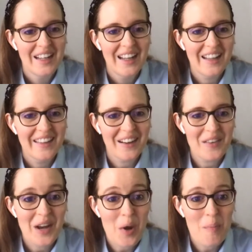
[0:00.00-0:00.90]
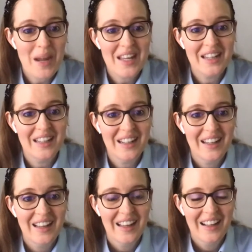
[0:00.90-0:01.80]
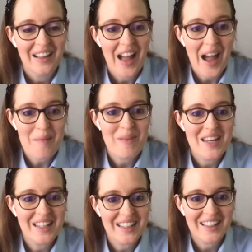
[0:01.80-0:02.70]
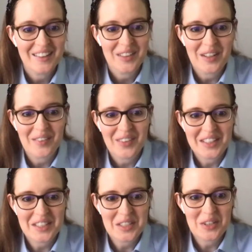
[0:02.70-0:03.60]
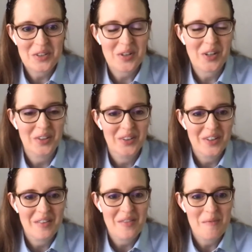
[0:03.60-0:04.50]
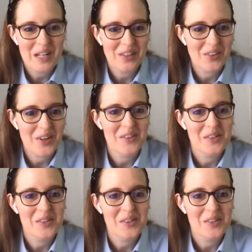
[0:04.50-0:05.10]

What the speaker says: and they are now painted hot pink, like the signature color of the Botanical Garden.